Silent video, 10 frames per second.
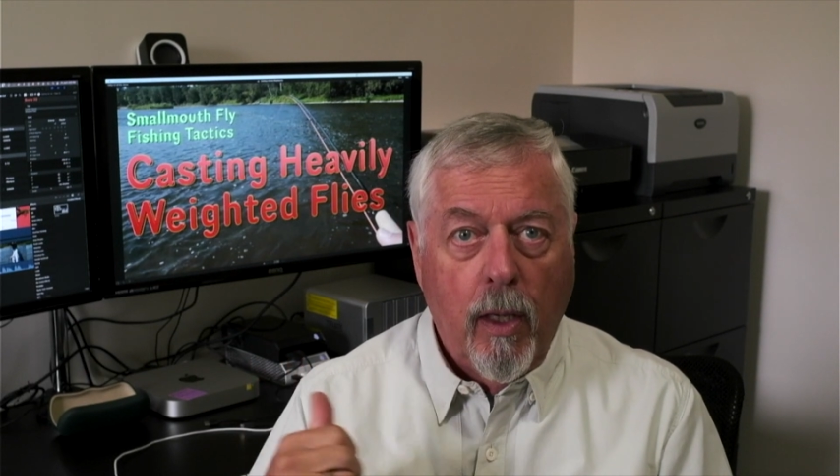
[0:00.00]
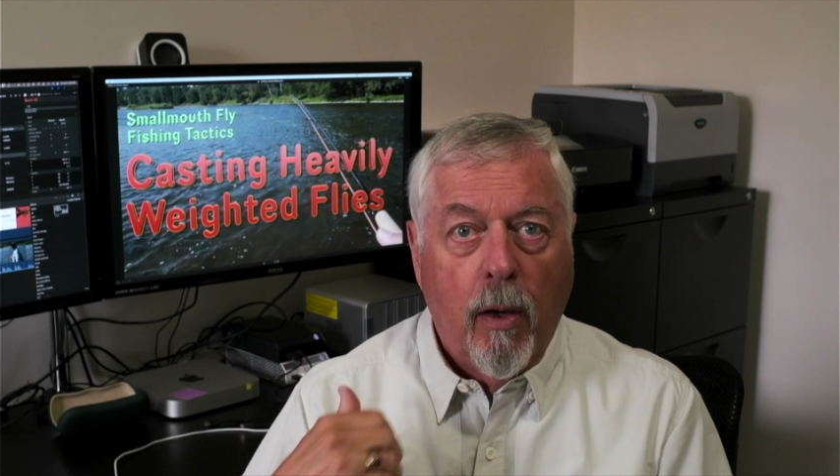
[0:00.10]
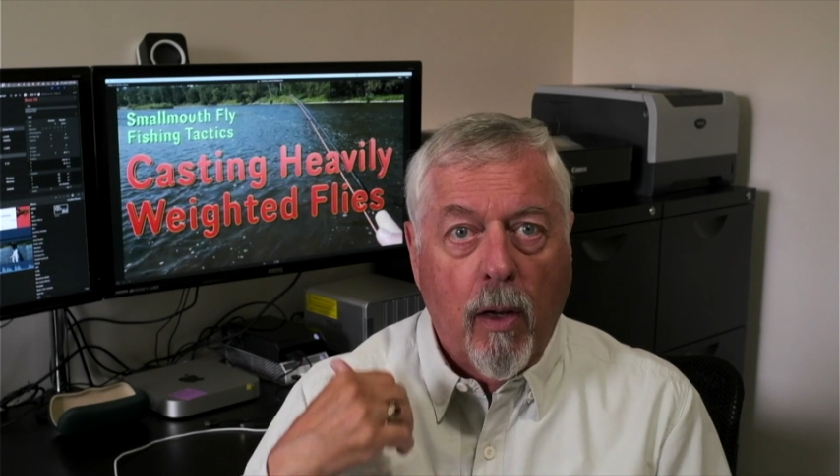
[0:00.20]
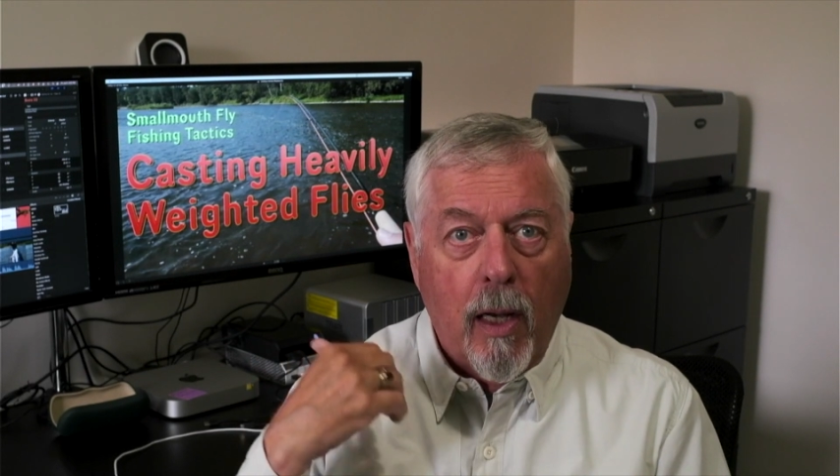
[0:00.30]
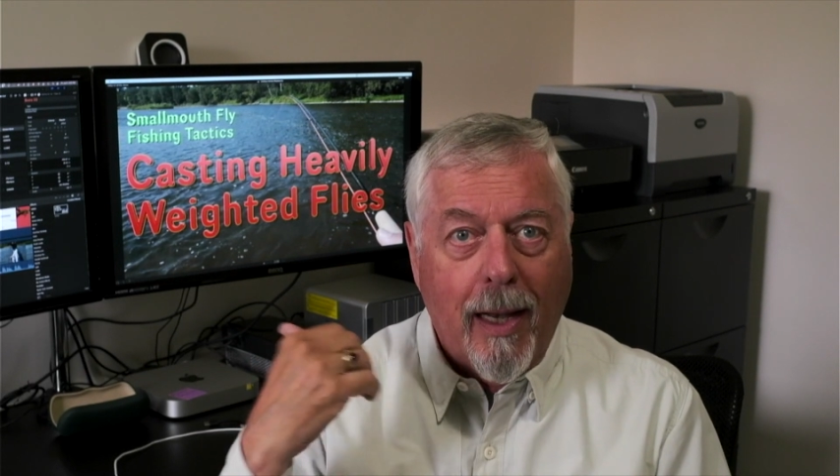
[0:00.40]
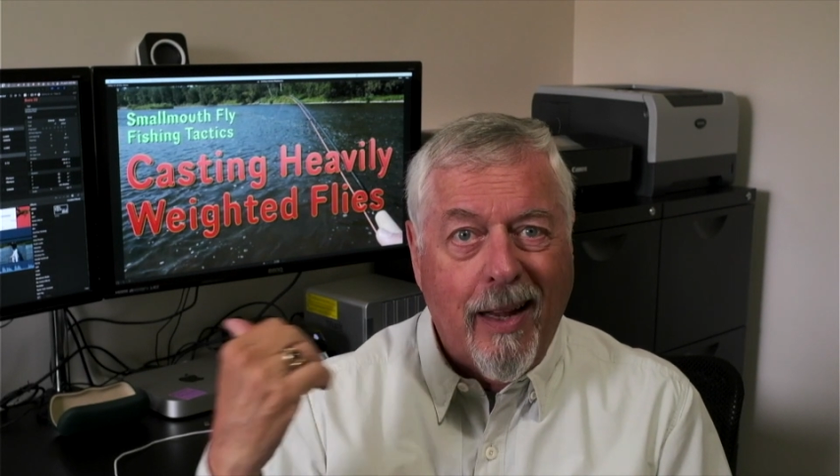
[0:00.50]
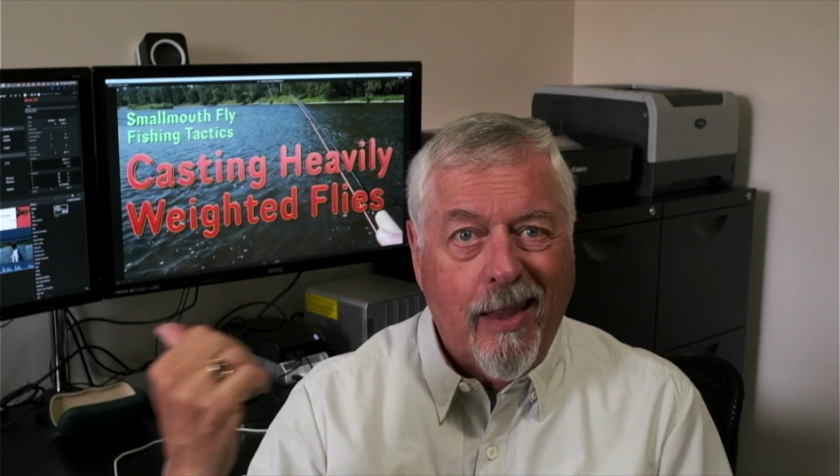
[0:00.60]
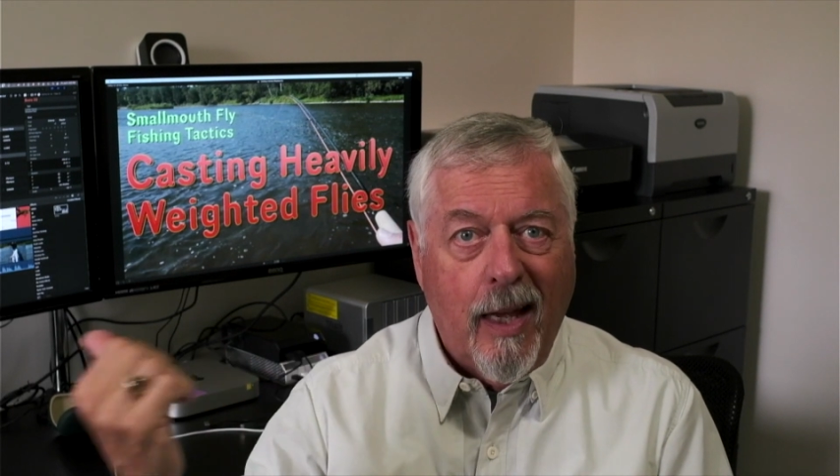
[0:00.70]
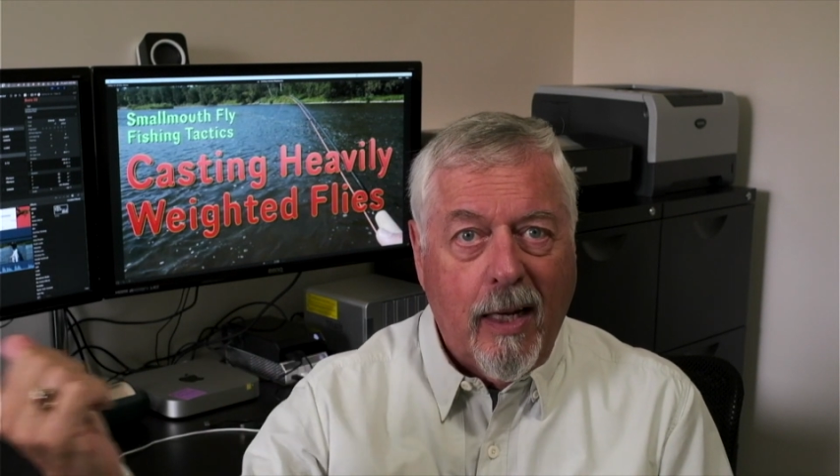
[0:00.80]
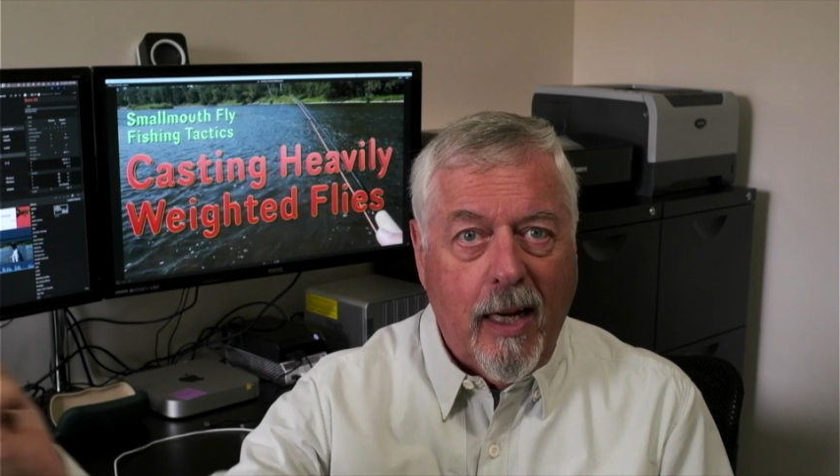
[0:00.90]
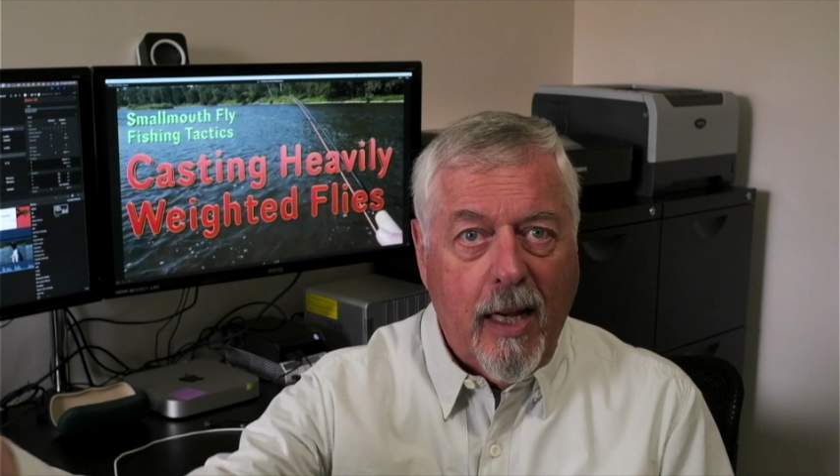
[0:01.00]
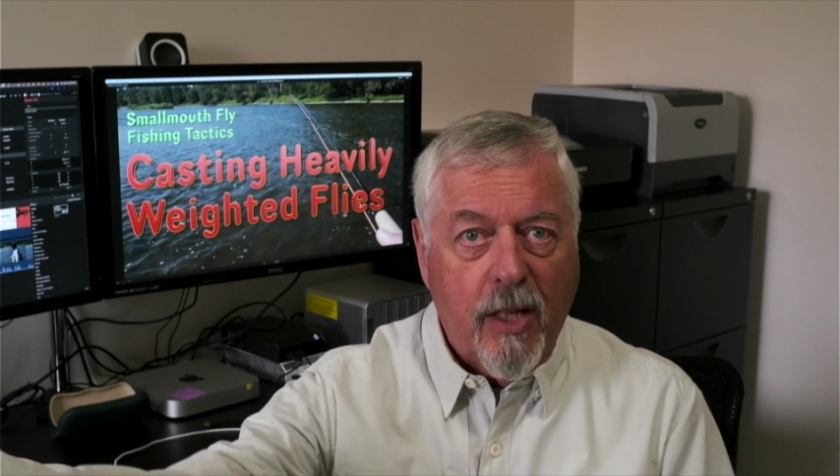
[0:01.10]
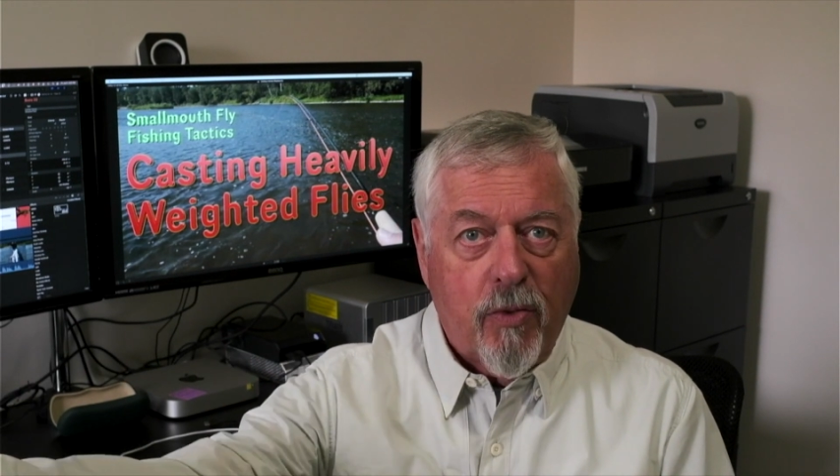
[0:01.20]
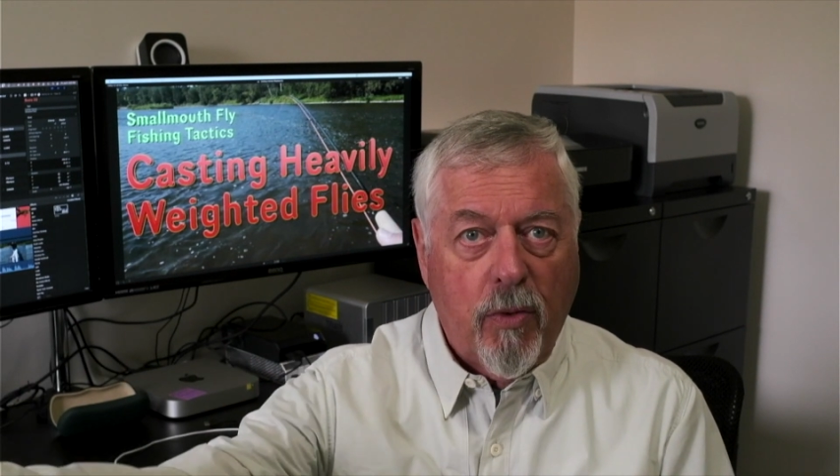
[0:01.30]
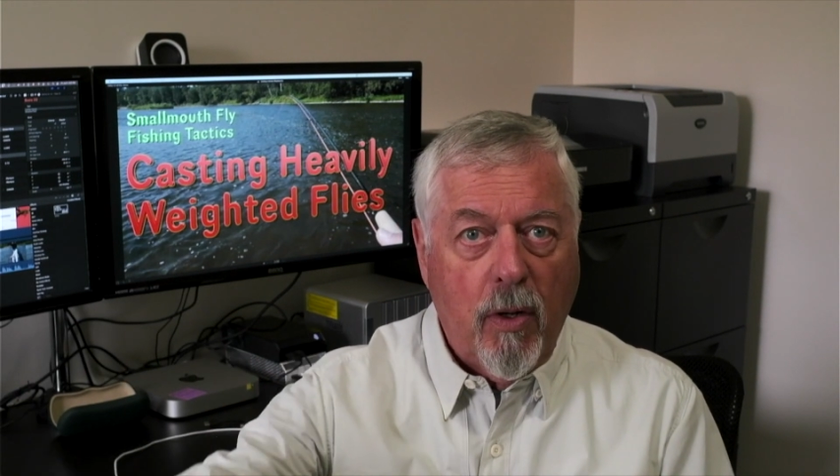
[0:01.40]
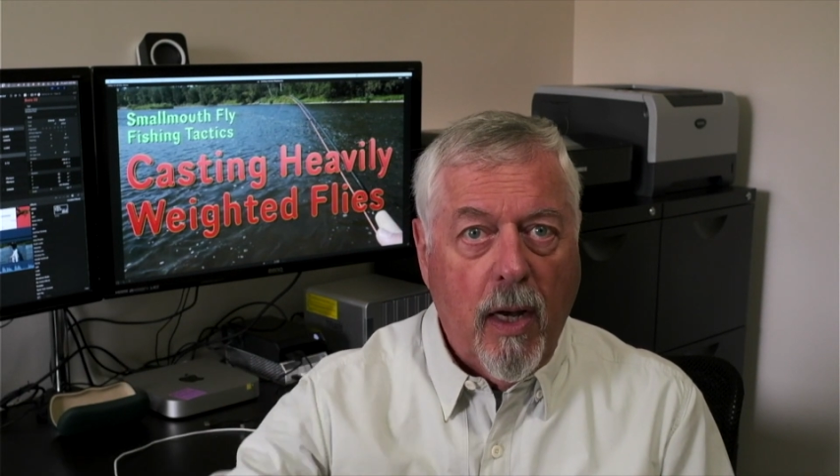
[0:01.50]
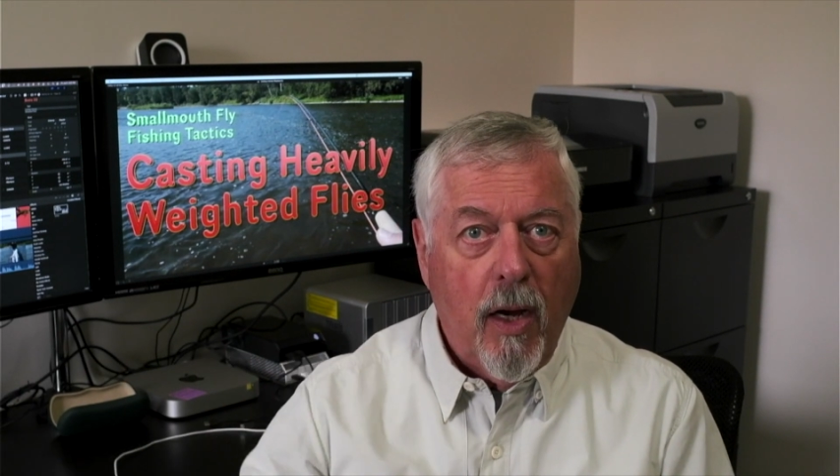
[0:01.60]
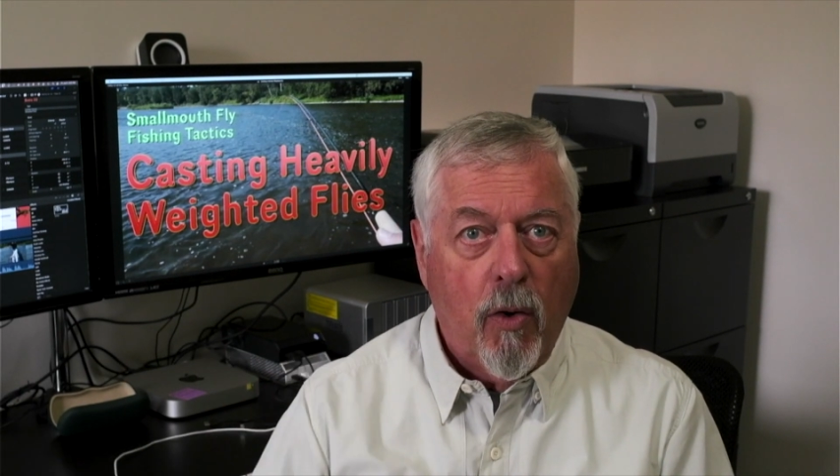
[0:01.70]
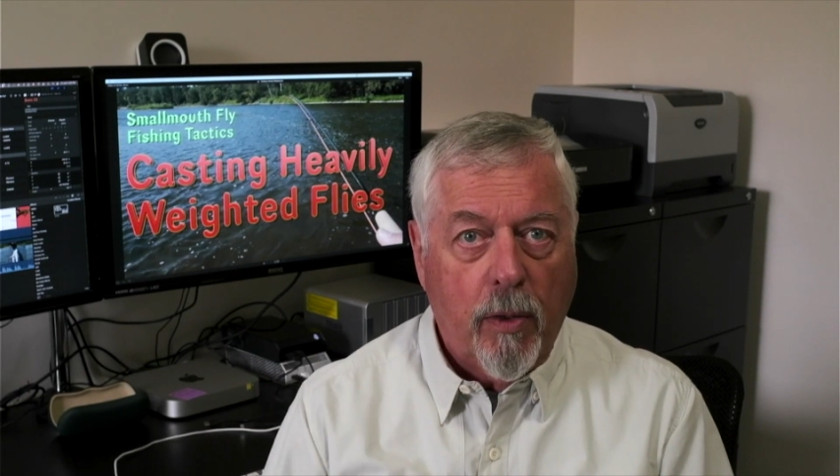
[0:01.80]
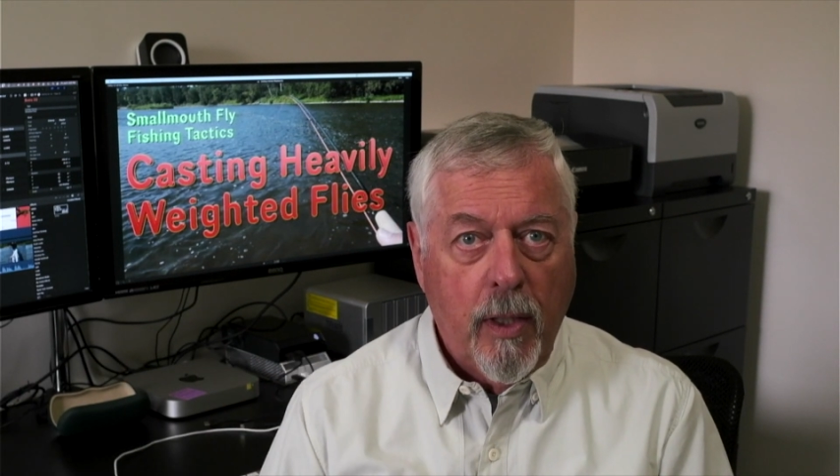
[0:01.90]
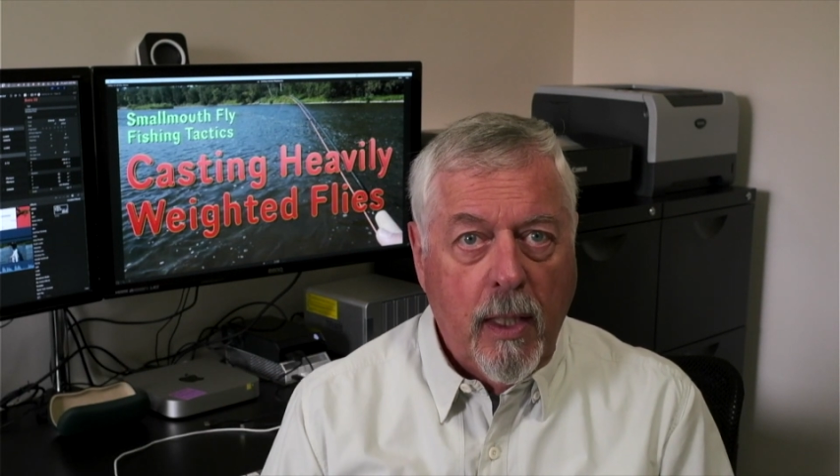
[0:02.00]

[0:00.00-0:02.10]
Let that cast roll out.